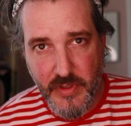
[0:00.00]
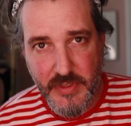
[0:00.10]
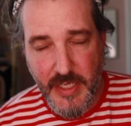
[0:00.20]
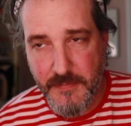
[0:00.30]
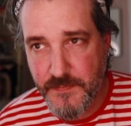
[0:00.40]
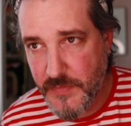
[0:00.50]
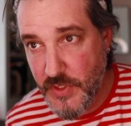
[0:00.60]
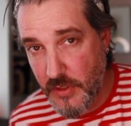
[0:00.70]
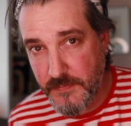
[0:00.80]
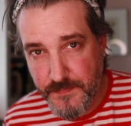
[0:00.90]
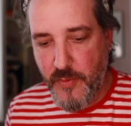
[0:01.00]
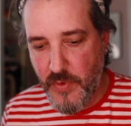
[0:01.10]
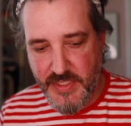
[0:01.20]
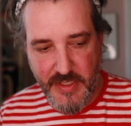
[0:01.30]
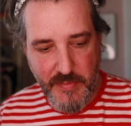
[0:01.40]
time. So,
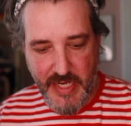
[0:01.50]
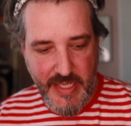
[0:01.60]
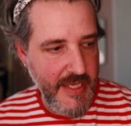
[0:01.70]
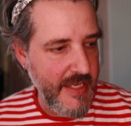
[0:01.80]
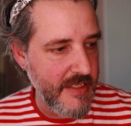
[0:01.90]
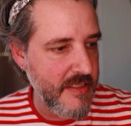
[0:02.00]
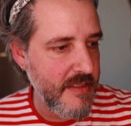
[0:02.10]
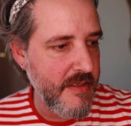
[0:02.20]
what's in my kit?